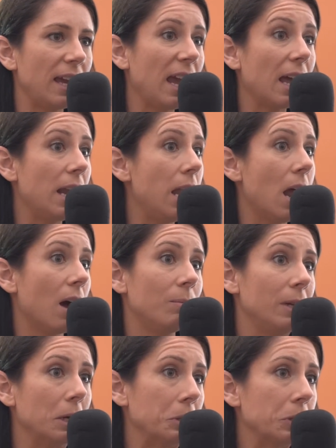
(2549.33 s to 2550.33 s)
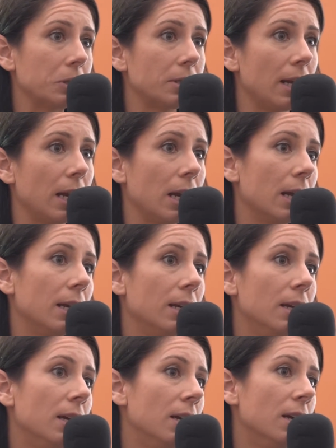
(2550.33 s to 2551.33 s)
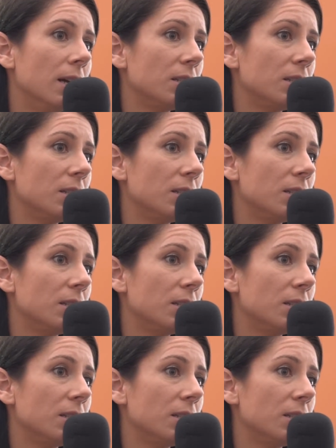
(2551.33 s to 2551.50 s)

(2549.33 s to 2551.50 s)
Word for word: cannot be understated. I agree. Yeah.